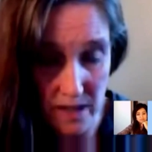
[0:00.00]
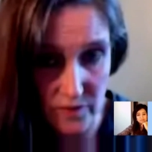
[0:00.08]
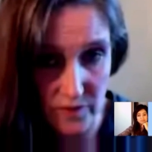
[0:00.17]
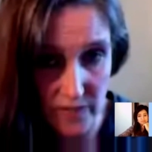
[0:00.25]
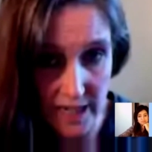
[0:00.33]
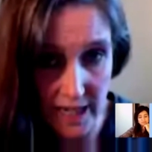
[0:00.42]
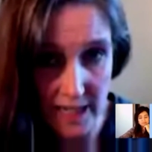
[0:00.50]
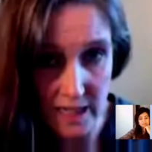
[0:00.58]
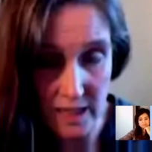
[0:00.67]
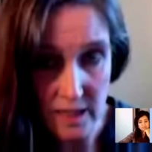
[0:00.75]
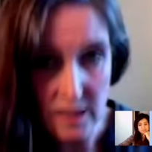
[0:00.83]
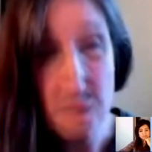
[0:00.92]
of our neck
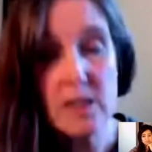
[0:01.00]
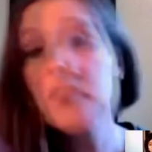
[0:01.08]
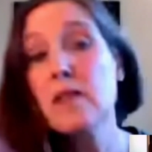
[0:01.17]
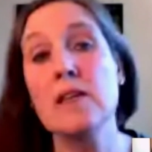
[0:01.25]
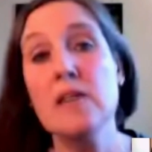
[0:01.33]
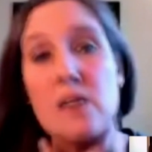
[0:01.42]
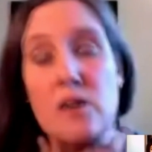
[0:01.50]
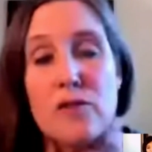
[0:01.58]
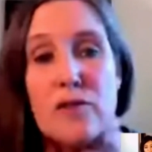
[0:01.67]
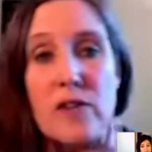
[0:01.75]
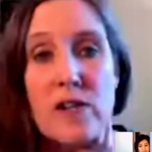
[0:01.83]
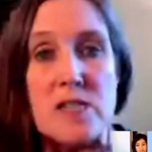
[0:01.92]
than at the
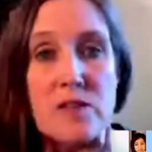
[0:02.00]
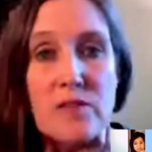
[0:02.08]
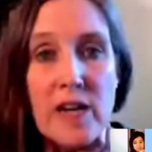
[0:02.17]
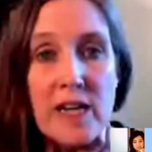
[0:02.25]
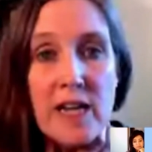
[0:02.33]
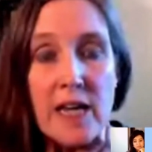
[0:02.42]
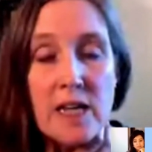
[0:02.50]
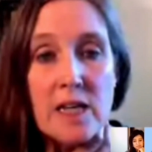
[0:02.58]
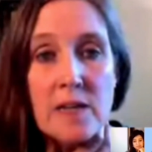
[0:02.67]
front of our neck.